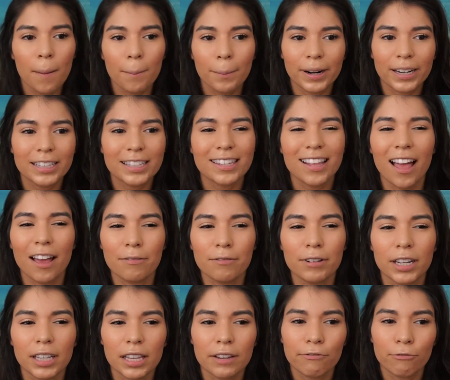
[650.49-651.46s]
But it's not
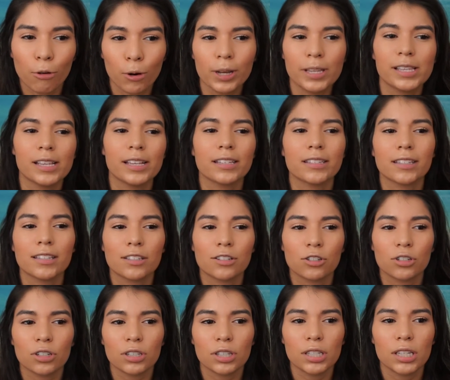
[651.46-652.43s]
really voices, it's
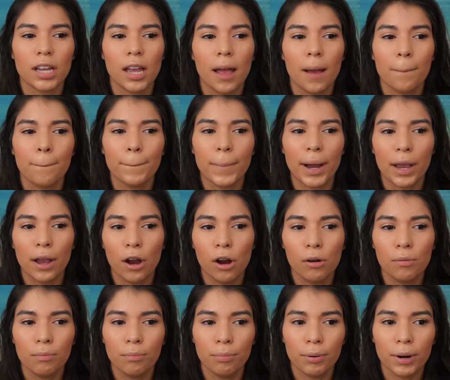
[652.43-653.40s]
just my
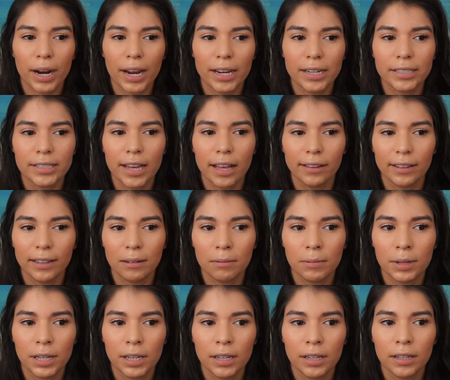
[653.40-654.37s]
own brain telling
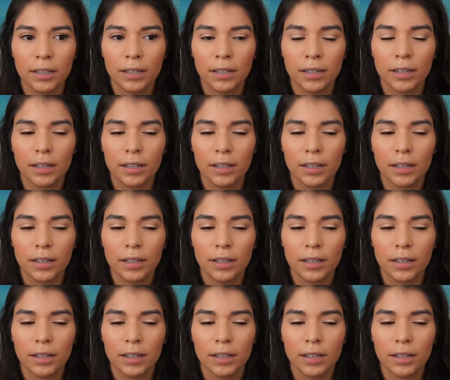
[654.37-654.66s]
me,